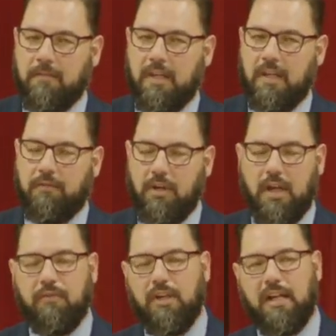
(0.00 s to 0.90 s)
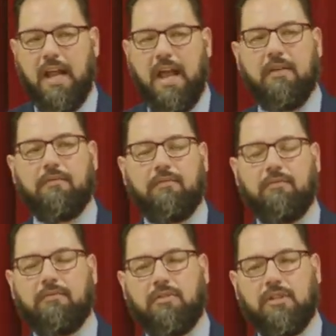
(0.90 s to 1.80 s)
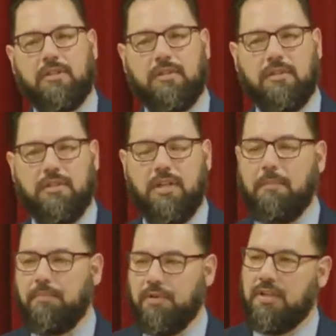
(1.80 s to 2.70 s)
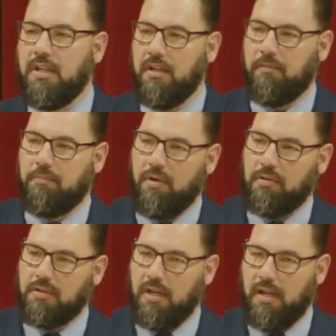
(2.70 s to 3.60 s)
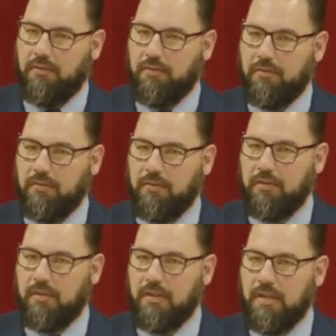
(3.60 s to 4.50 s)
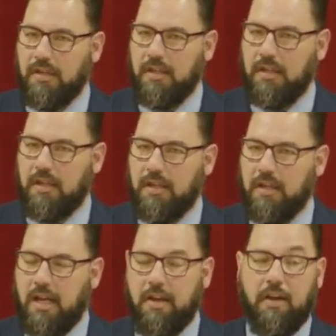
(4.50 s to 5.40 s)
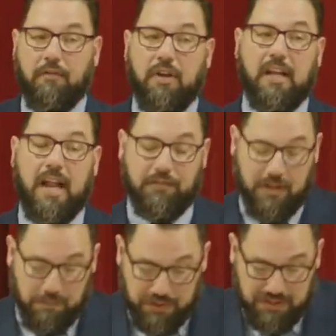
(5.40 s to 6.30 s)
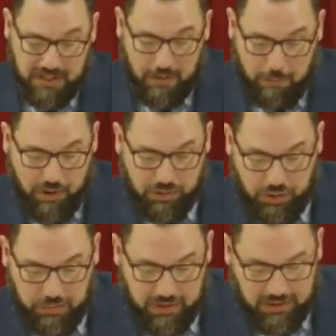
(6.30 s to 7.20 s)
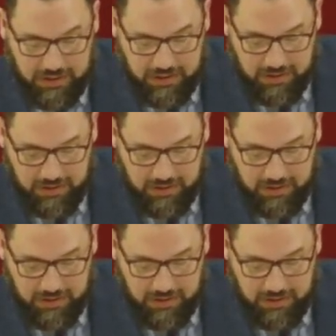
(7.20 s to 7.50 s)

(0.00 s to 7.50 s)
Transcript: if we if we could have just 10% of Paul's life, if, if we could have 10% of Paul's humility,